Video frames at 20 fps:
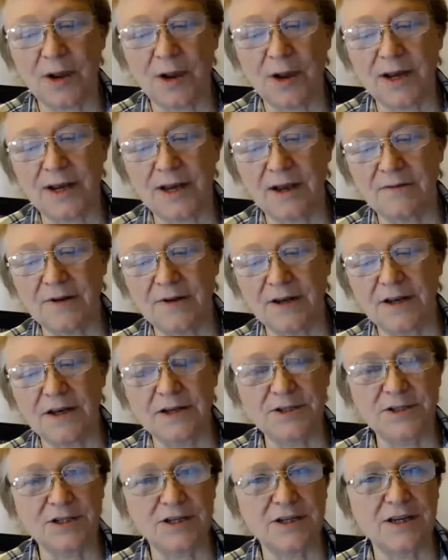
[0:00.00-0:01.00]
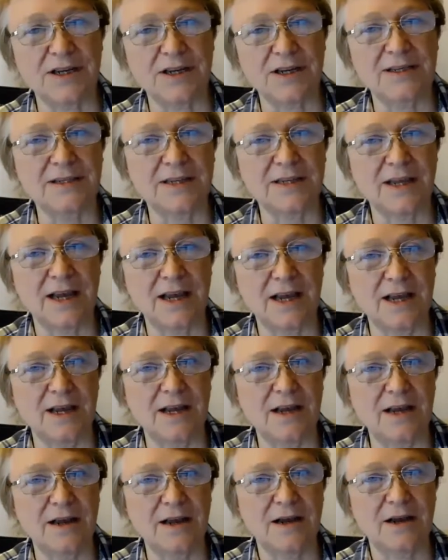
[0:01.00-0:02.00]
by definition, is
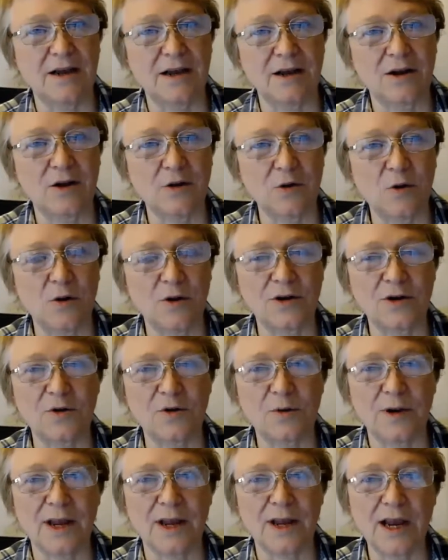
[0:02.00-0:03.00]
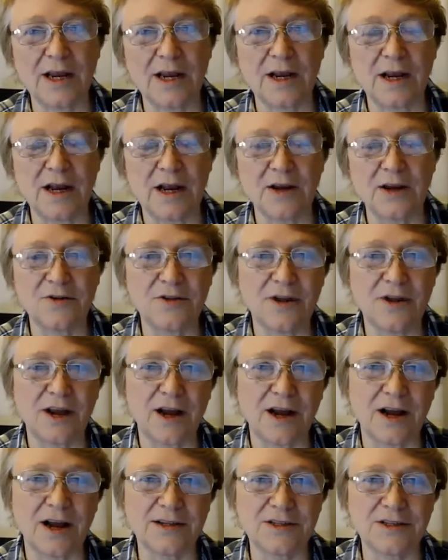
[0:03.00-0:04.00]
a court created under the
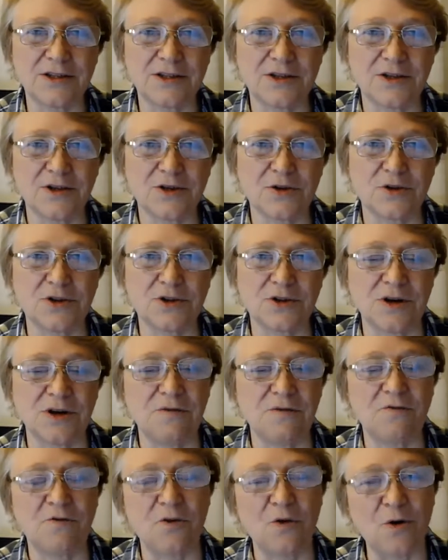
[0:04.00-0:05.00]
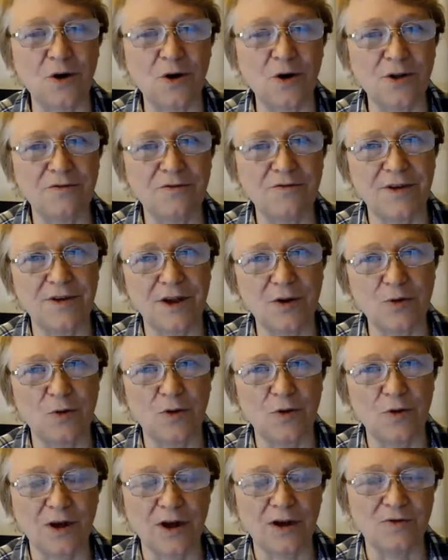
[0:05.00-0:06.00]
Constitution for the
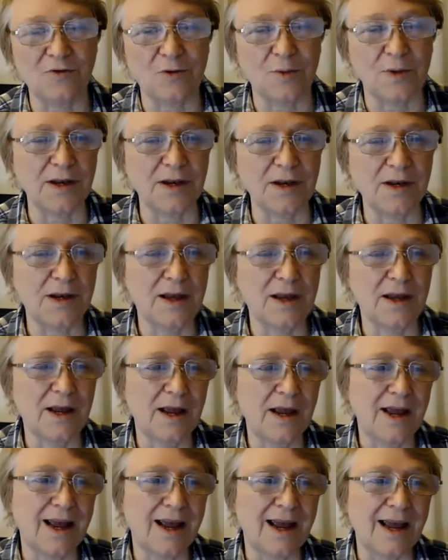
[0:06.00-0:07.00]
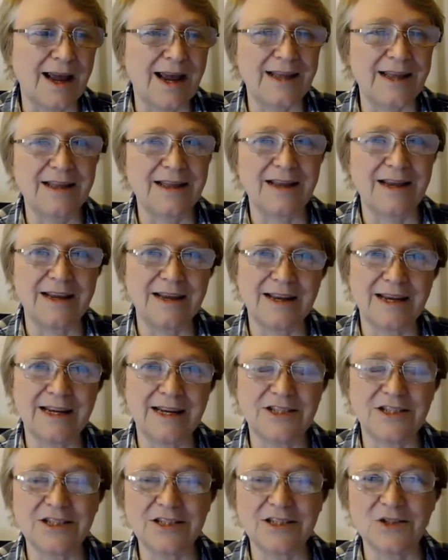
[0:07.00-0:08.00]
federal government. And
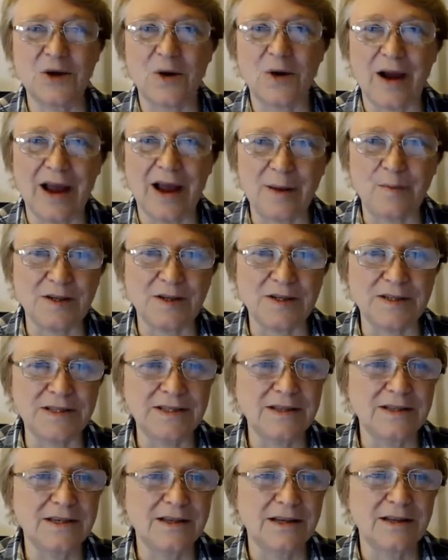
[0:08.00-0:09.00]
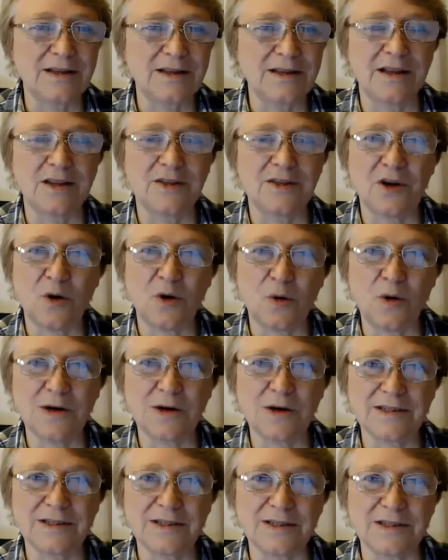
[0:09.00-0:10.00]
it just so happens that the
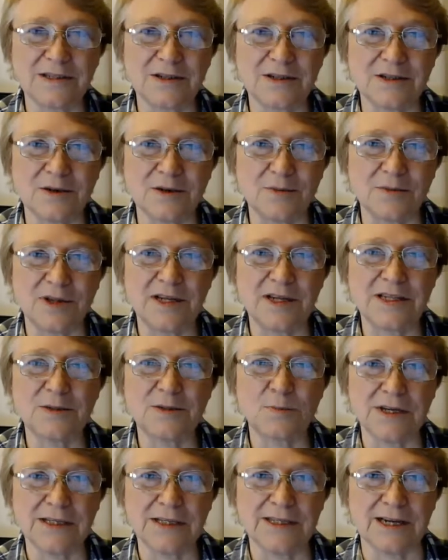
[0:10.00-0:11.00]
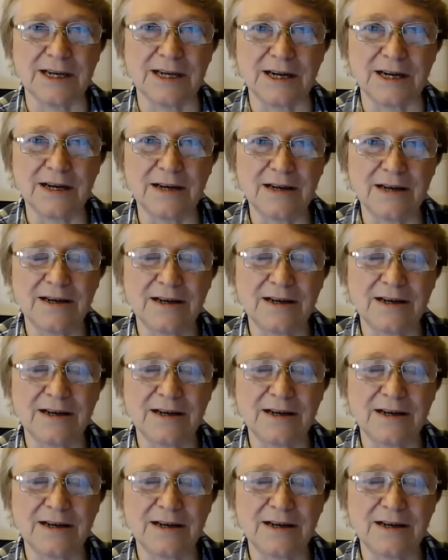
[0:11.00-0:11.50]
court system that's missing